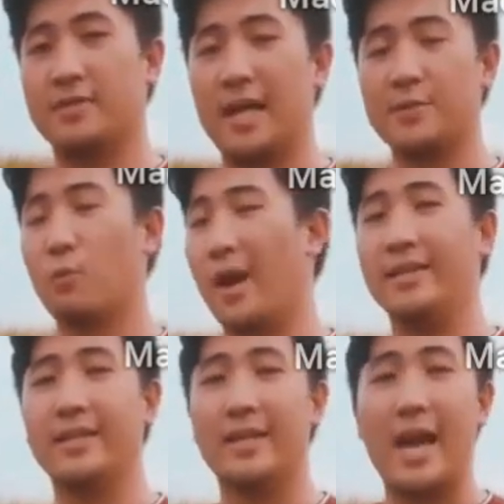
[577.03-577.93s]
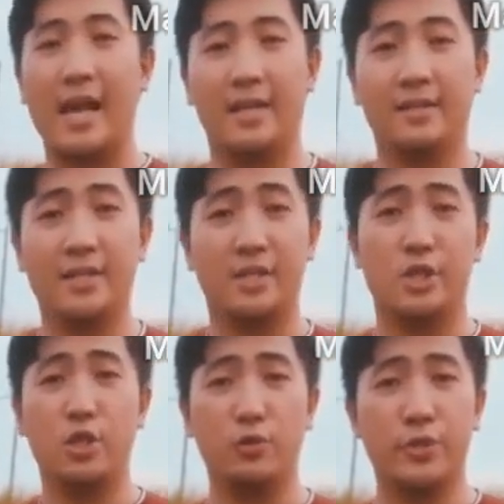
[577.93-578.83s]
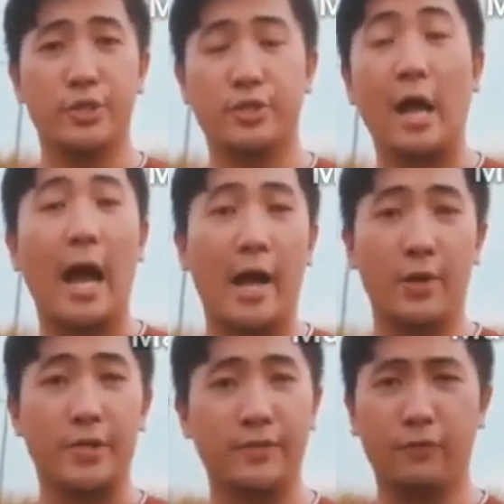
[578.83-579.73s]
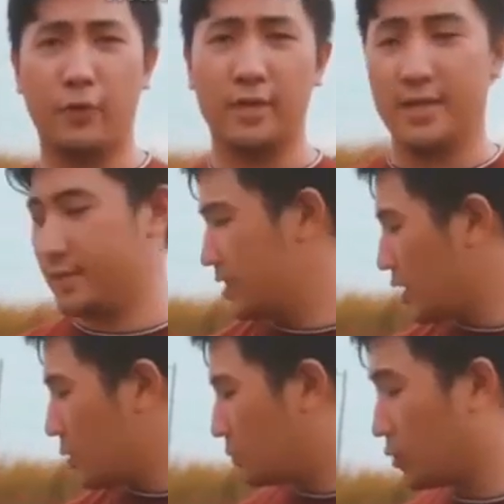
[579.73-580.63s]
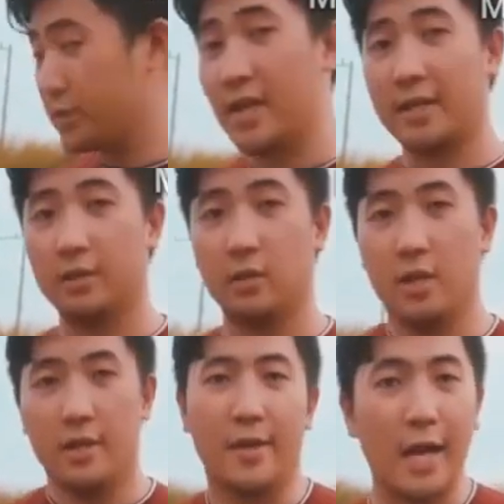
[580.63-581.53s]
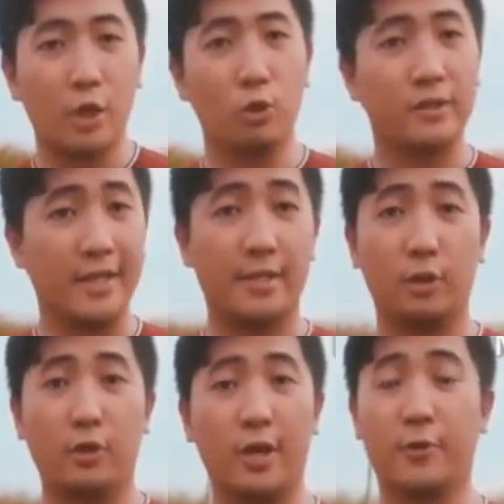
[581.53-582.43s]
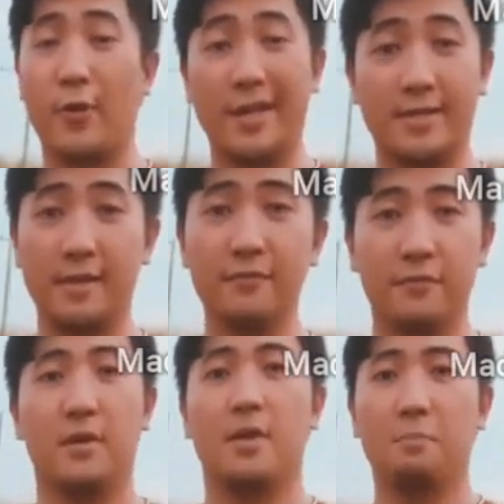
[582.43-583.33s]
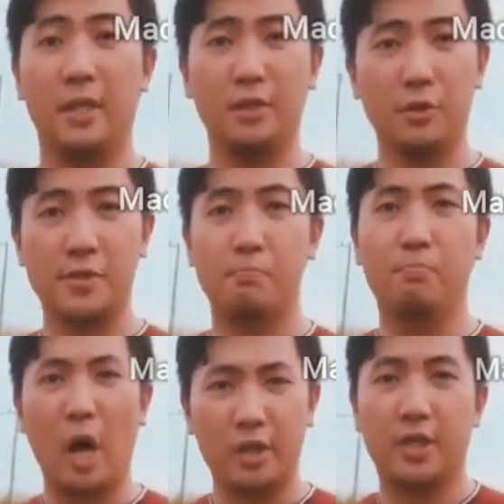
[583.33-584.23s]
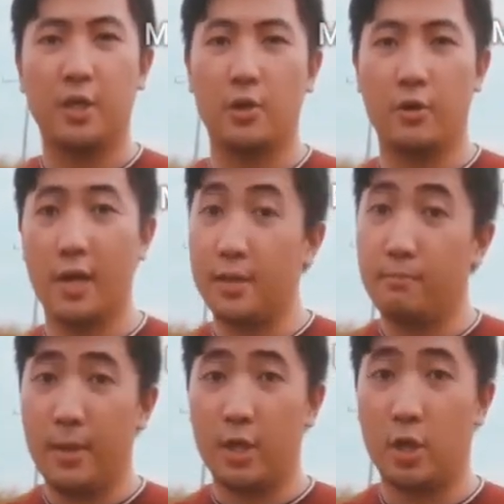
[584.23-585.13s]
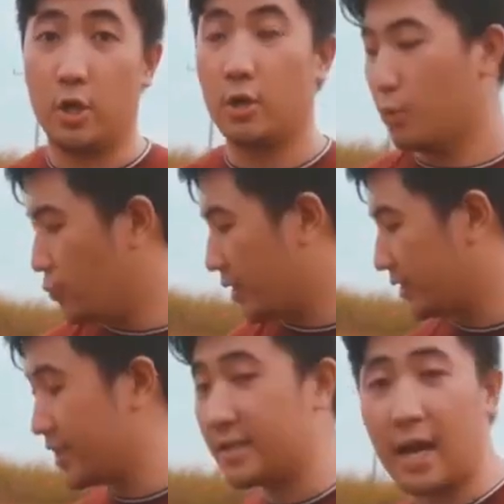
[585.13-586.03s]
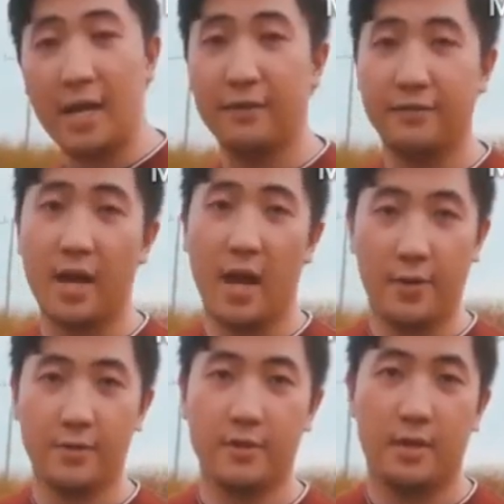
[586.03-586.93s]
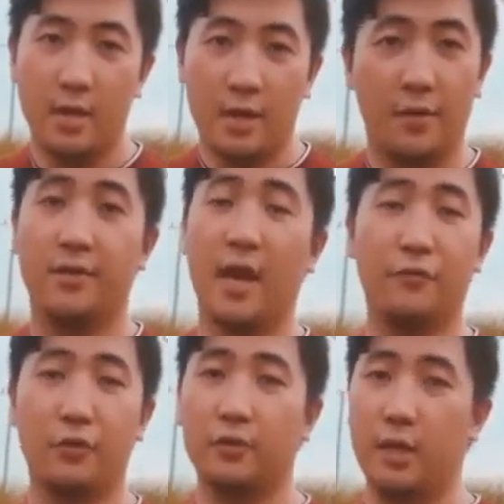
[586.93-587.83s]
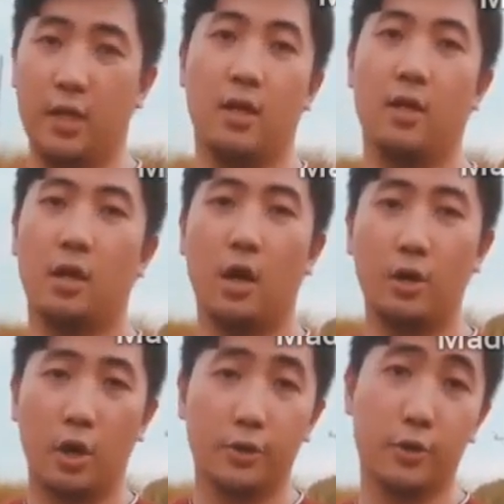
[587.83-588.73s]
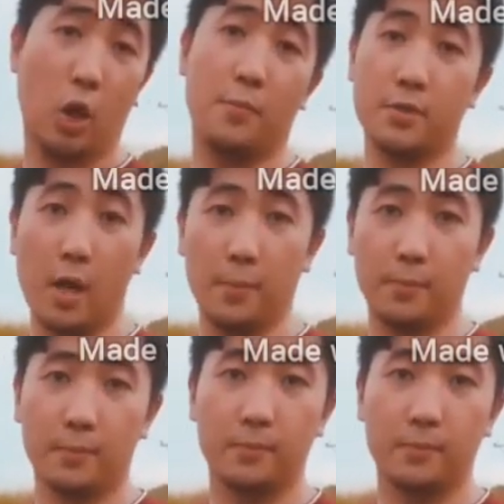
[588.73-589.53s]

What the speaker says: That's why they added this huge tires for this motorcycle. Not only does it look aggressive, it looks bulkier and bigger with this kind of tires. Definitely another thumbs up.